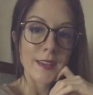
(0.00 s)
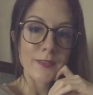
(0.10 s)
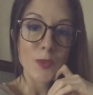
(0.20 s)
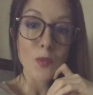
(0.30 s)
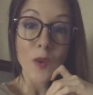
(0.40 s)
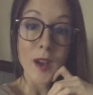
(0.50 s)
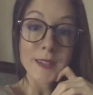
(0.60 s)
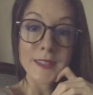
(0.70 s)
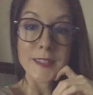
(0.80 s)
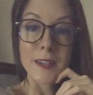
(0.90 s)
And if you
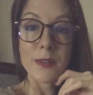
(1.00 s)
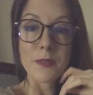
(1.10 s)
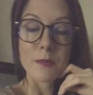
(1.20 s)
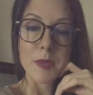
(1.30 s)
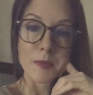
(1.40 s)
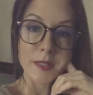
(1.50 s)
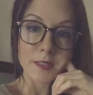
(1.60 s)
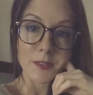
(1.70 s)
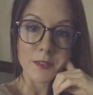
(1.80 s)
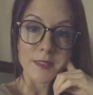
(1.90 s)
want to share it with me,
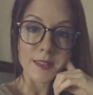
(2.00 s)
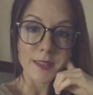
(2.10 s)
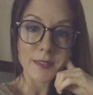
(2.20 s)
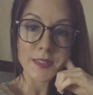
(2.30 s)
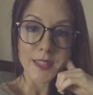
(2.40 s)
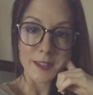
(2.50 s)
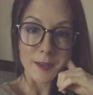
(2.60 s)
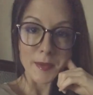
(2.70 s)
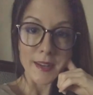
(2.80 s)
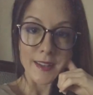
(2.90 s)
please do, because I'd love to hear
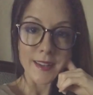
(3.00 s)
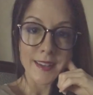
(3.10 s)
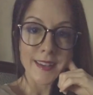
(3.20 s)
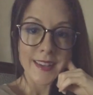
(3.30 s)
about it.